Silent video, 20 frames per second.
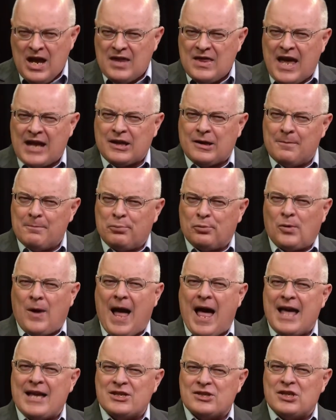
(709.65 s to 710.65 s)
that
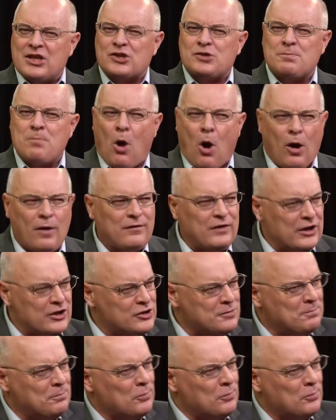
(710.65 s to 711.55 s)
comprise this marvelous